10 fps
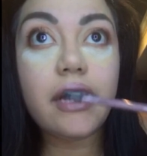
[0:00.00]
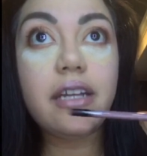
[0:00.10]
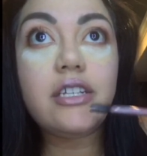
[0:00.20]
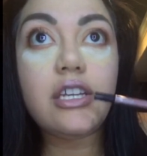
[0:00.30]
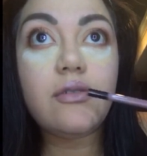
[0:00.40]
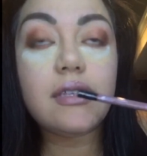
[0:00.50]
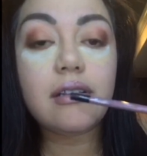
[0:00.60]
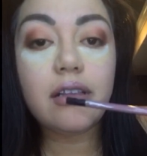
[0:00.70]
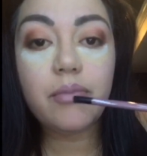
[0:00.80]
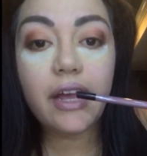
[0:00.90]
like to use the
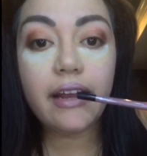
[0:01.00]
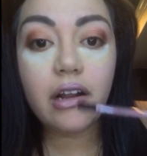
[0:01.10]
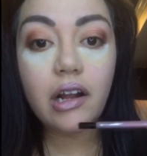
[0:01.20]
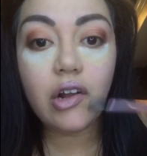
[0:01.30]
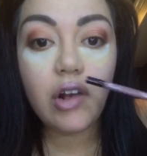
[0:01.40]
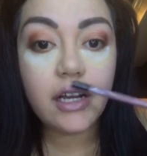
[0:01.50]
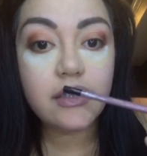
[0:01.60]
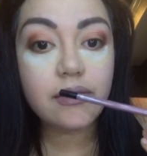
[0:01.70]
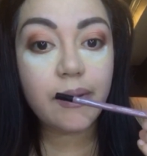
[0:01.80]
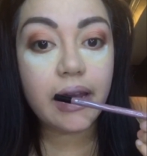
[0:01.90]
lip liner
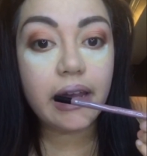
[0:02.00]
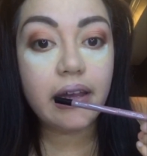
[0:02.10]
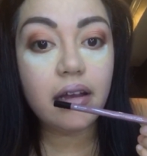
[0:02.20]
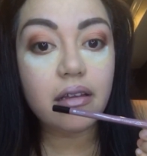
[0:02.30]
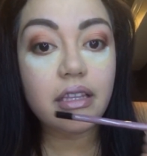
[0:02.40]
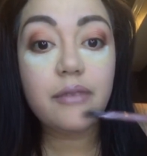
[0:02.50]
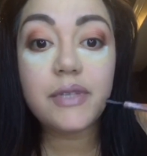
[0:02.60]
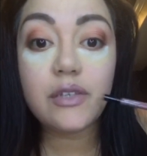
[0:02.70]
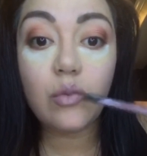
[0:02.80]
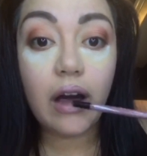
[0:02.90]
across my
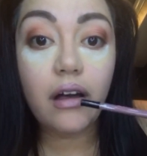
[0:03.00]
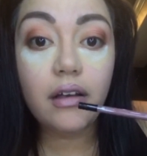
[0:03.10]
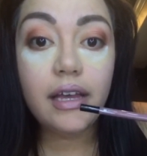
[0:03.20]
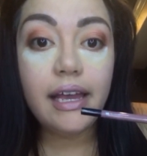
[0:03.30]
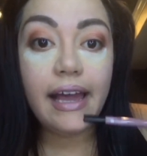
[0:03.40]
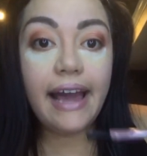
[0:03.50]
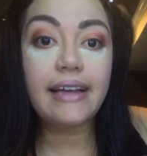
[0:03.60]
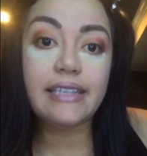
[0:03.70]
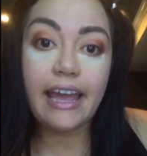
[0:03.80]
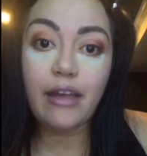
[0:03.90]
lips as well
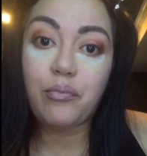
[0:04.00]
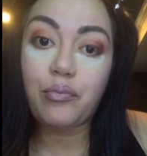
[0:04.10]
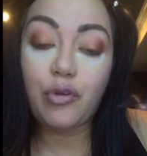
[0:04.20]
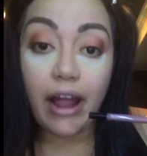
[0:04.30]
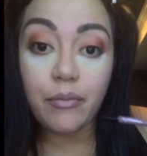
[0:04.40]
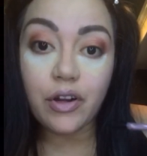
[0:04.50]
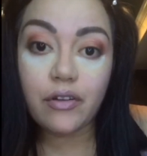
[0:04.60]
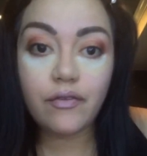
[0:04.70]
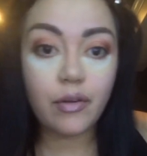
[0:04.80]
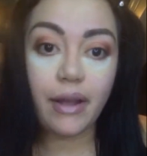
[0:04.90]
as a primer
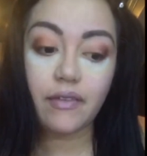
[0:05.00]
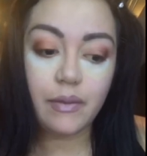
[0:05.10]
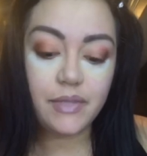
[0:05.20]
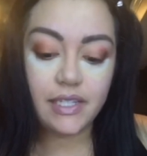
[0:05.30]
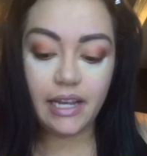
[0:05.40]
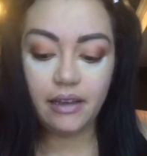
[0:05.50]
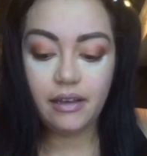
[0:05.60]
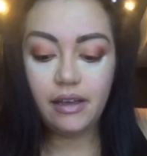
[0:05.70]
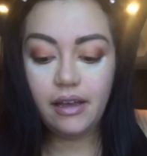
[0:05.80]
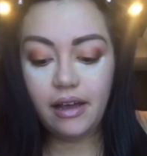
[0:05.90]
for my
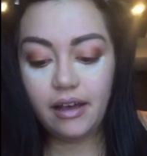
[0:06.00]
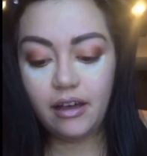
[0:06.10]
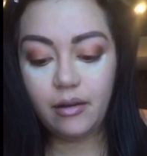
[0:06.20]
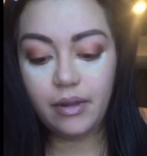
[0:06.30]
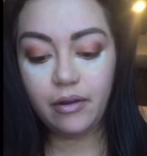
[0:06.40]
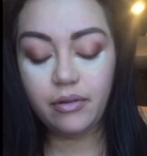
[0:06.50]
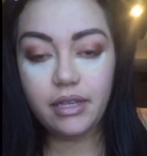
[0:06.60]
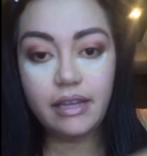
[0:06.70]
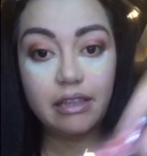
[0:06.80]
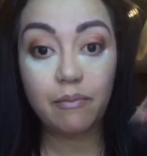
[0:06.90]
lipstick. And I really
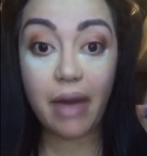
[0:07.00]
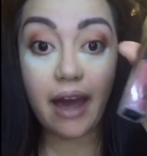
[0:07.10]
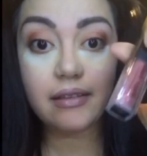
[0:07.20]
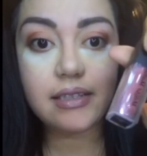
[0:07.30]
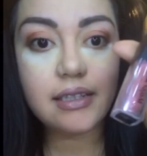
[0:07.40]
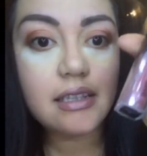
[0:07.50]
like the mattes.